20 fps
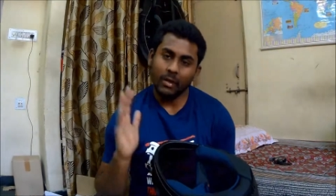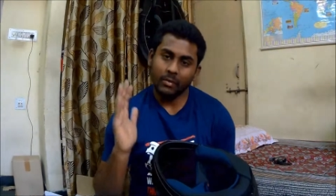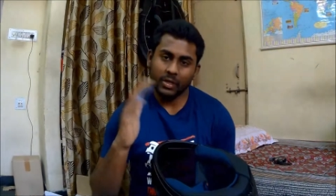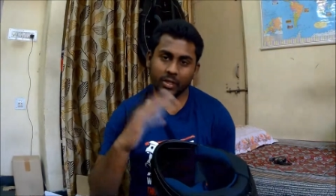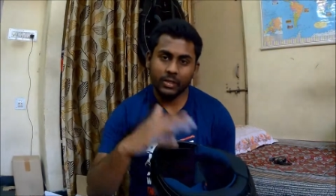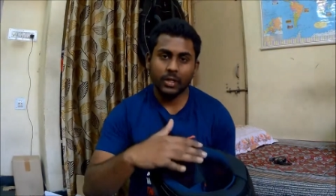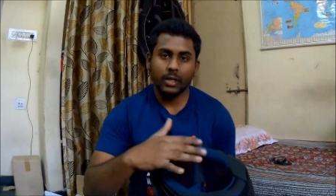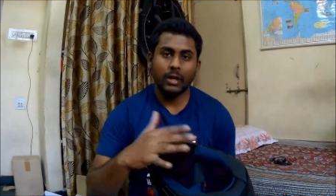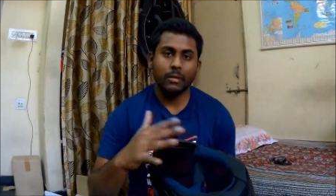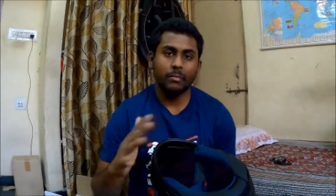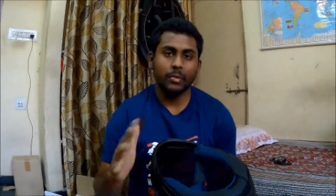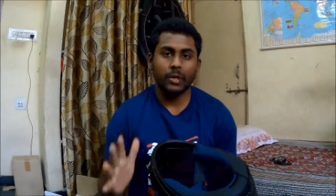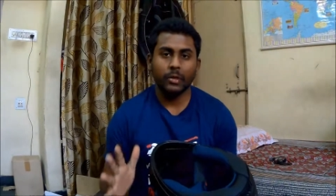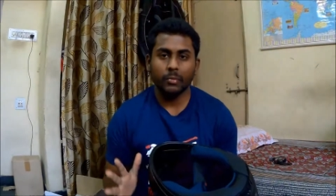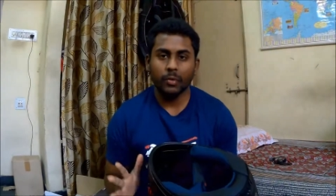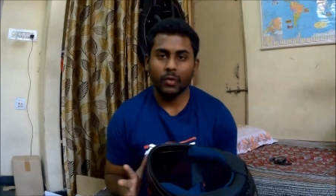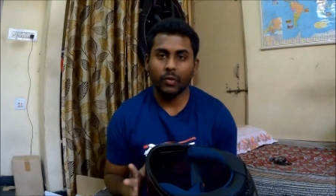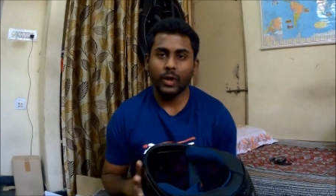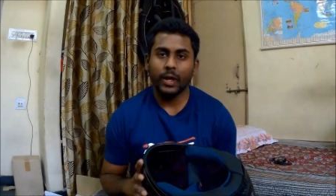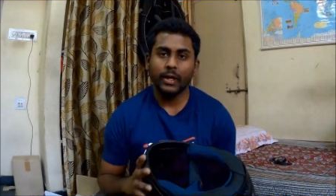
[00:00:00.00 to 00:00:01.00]
which the company
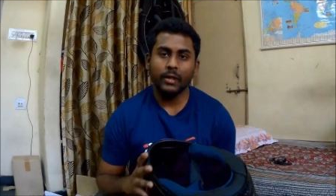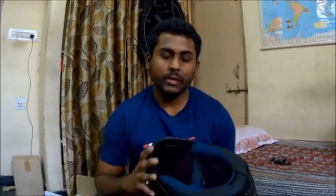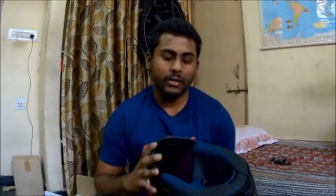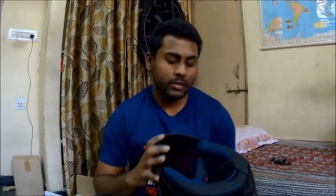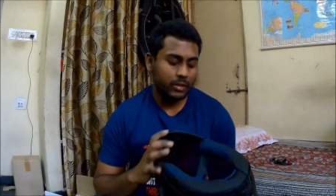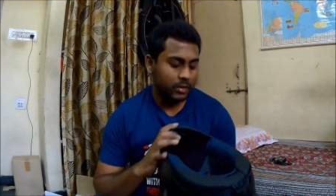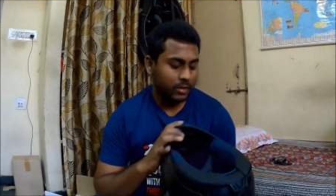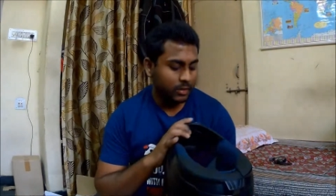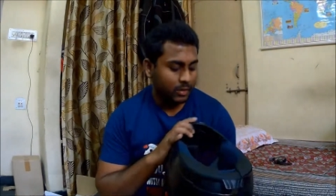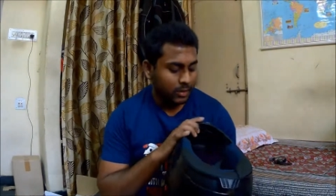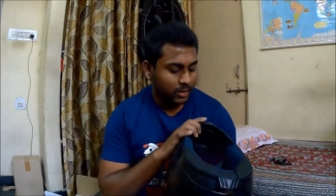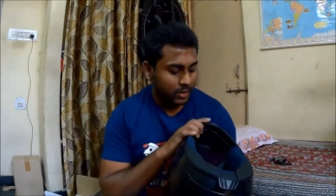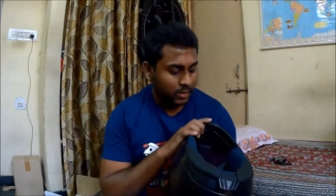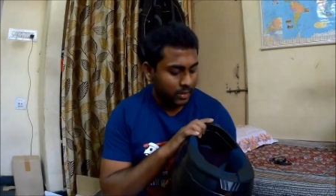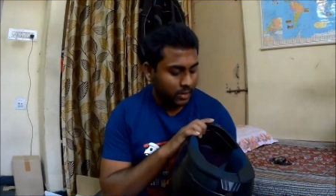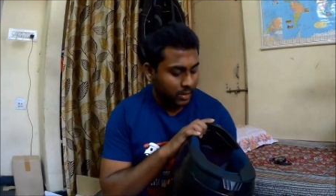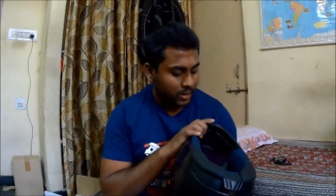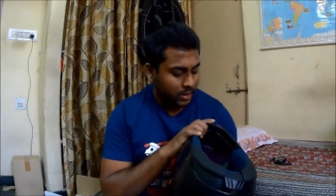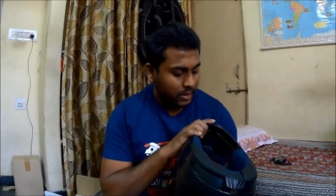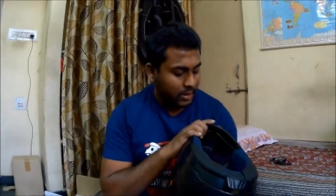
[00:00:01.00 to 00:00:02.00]
provides
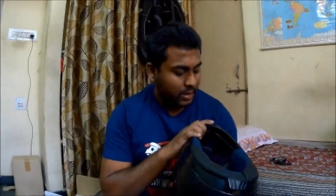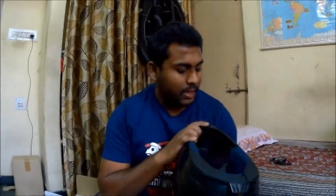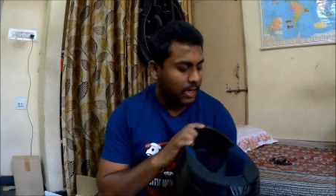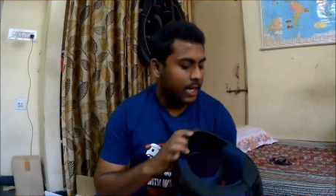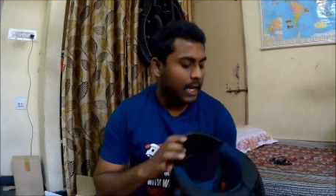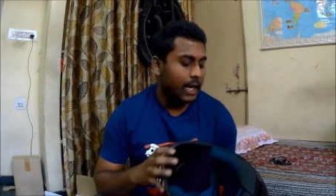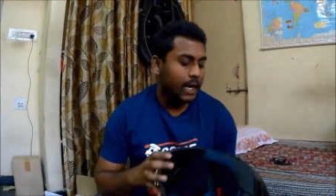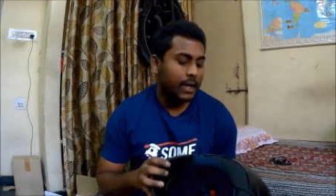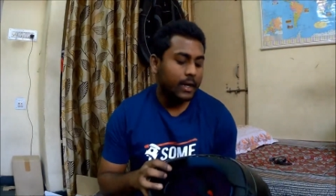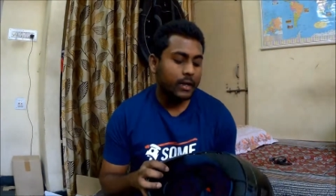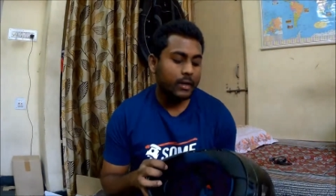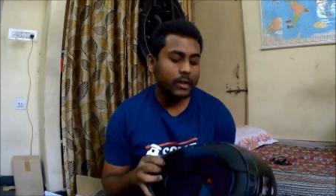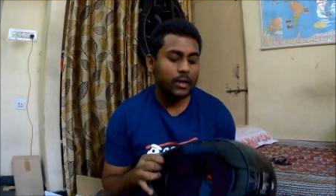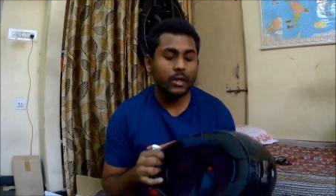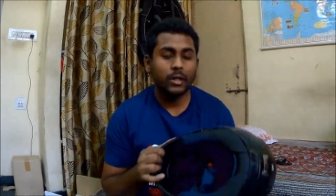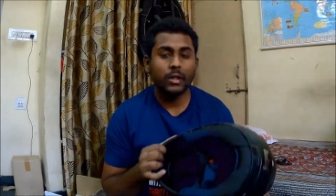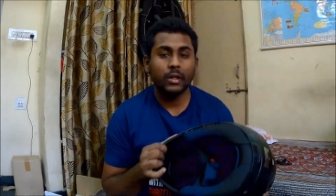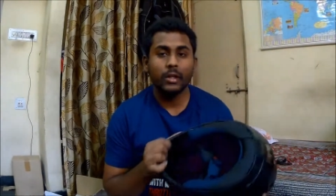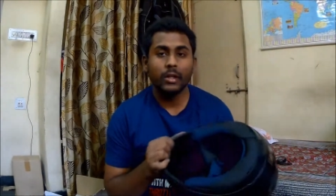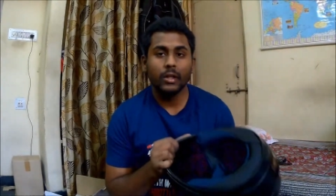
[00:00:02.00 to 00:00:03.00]
and
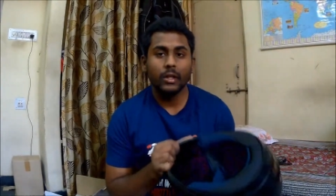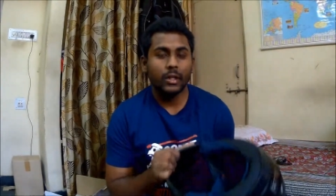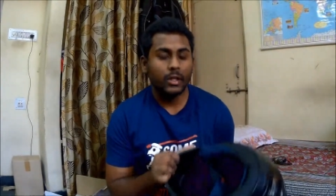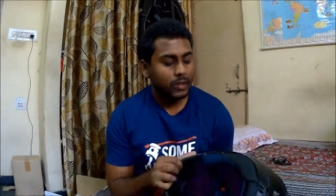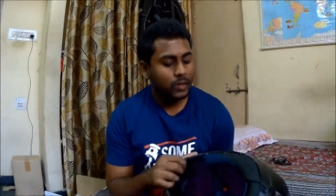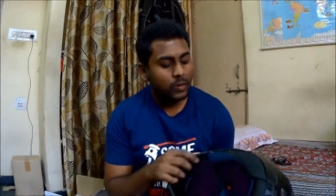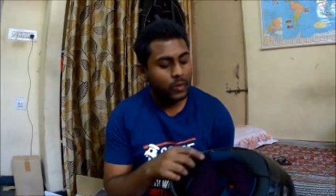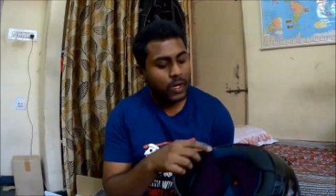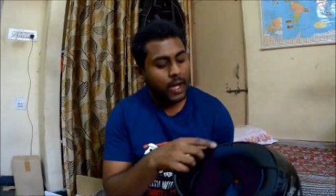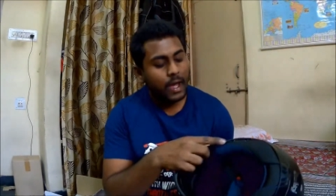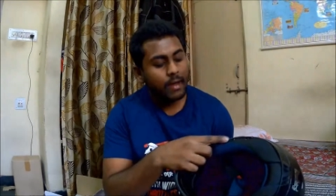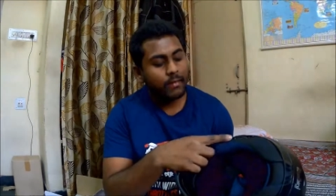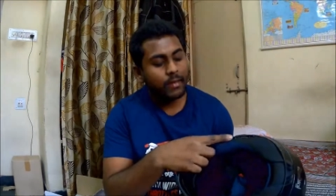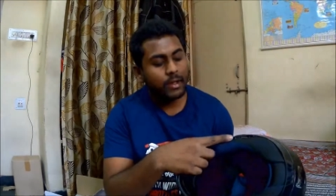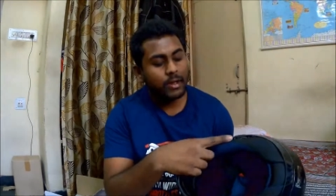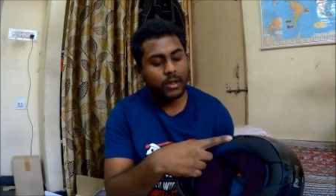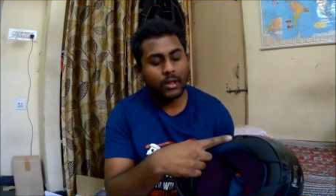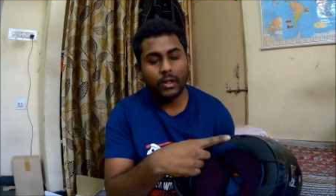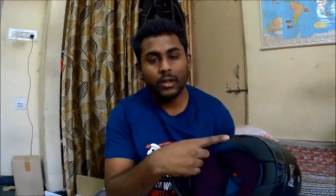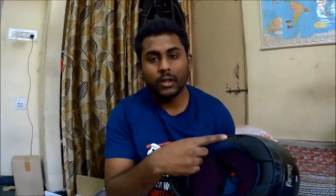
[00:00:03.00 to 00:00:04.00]
you have
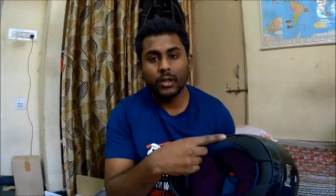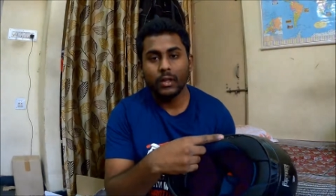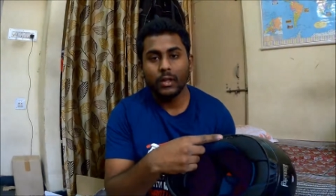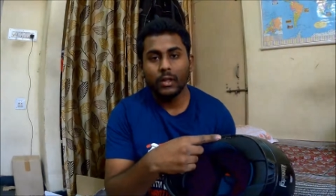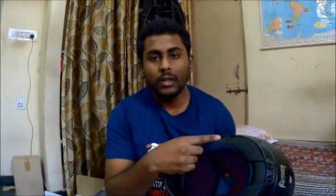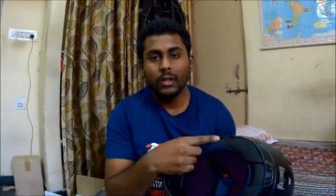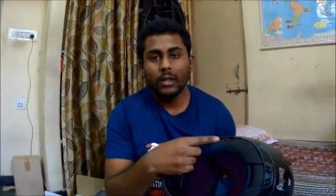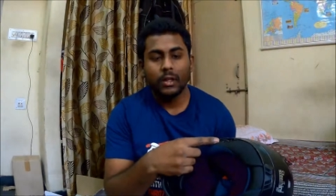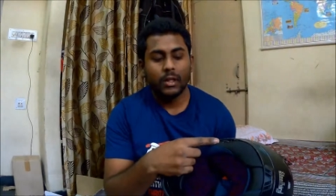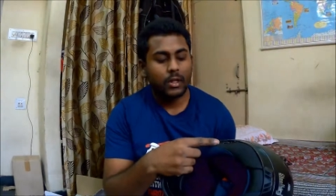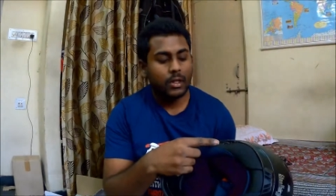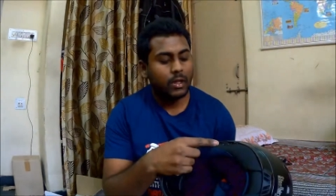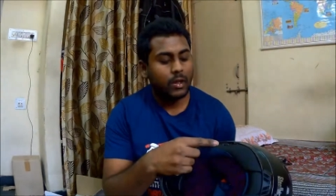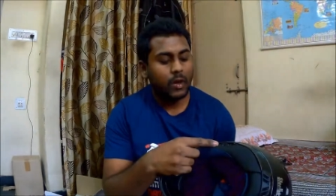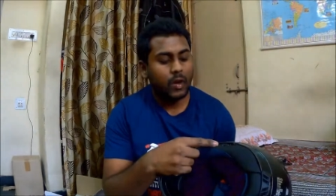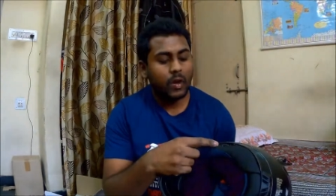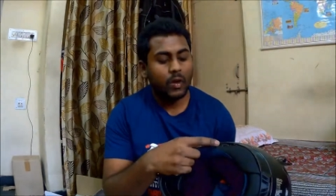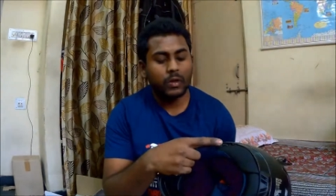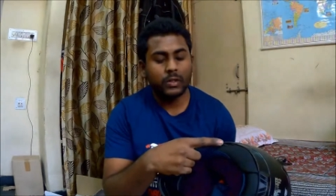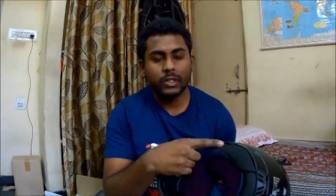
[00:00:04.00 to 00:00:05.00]
an
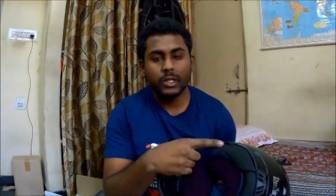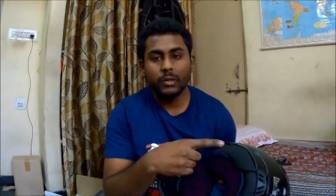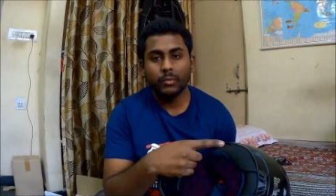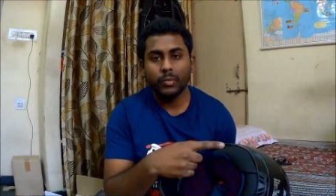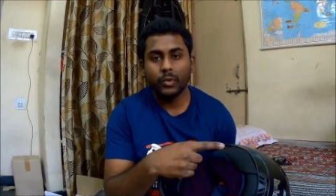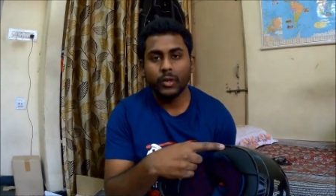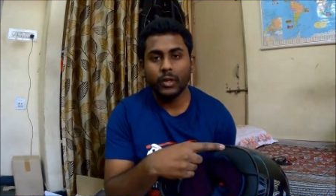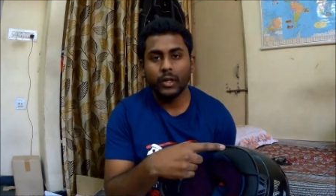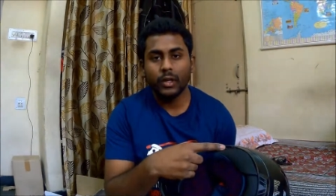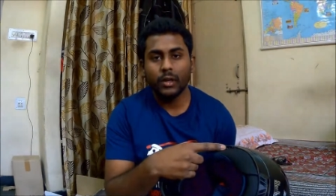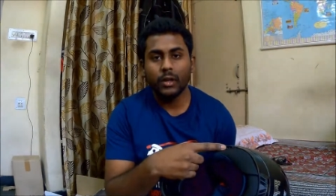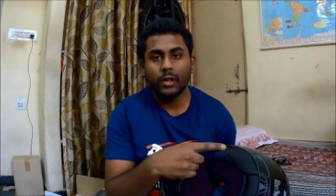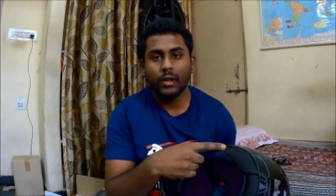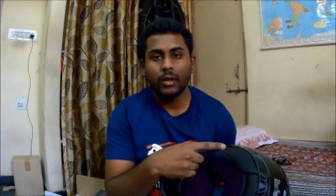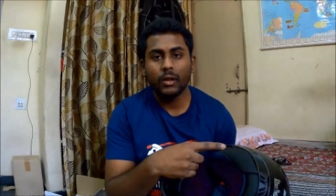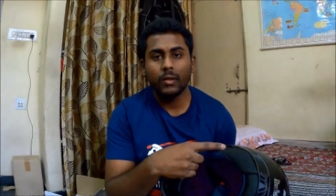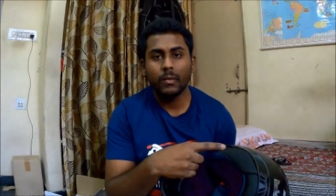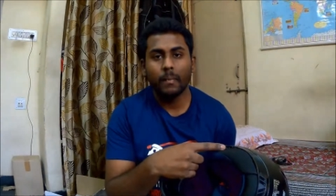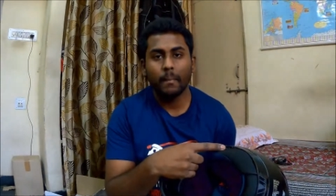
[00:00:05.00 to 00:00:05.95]
aux input here